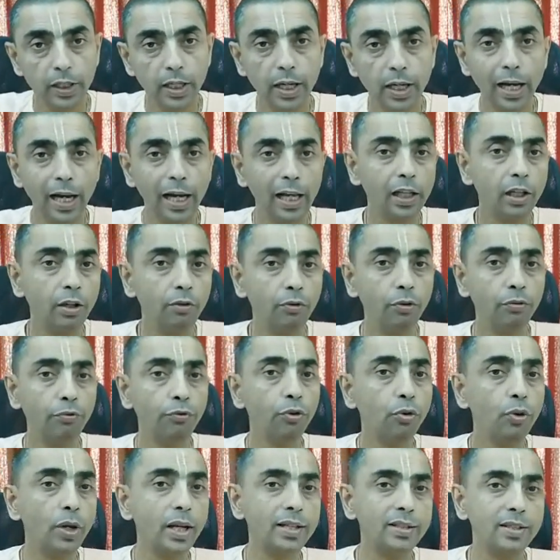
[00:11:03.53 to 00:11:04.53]
I'll give you a
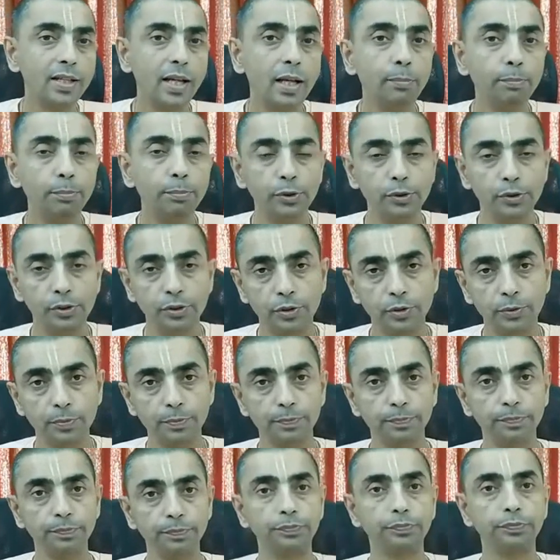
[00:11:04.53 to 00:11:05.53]
few examples
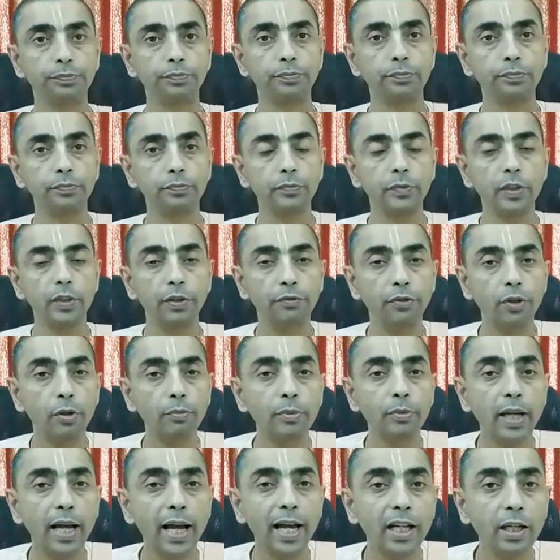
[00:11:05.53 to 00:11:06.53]
from
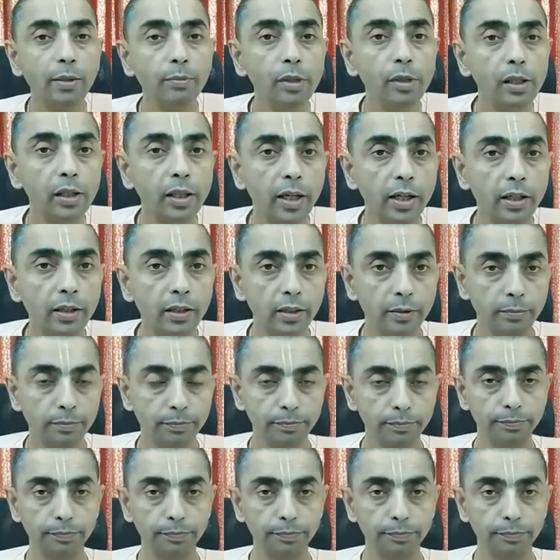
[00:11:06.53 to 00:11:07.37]
the animal kingdom.